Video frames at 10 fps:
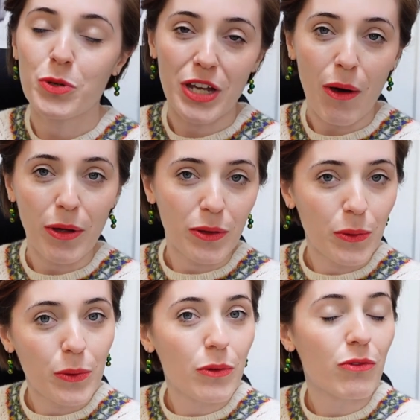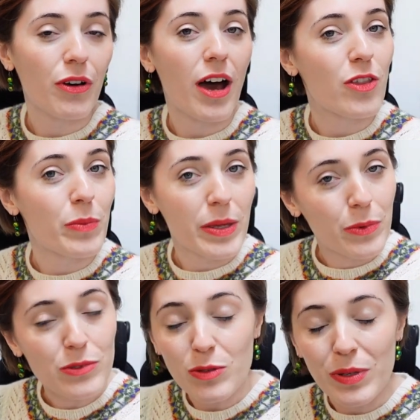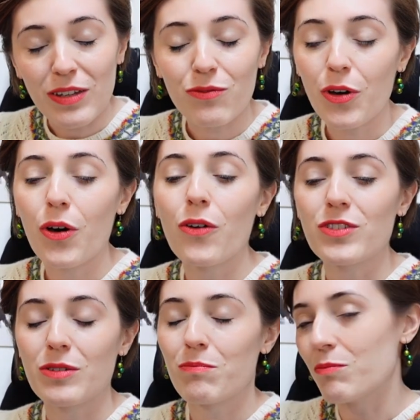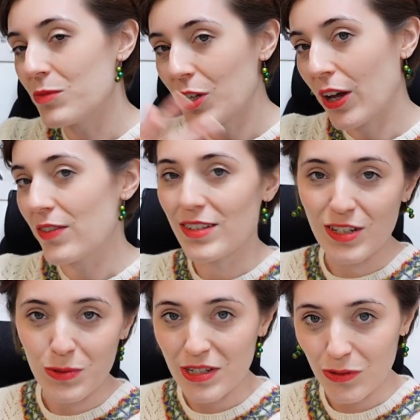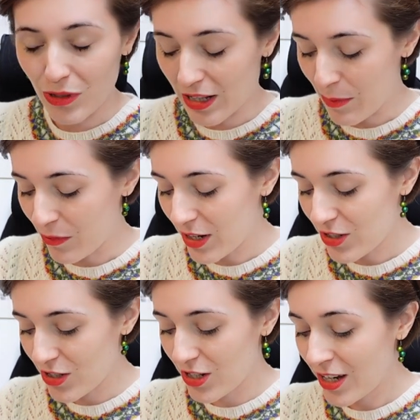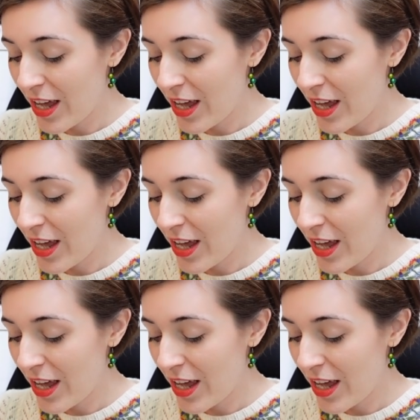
put out a call for other people to be involved and turn this into a little collaboration.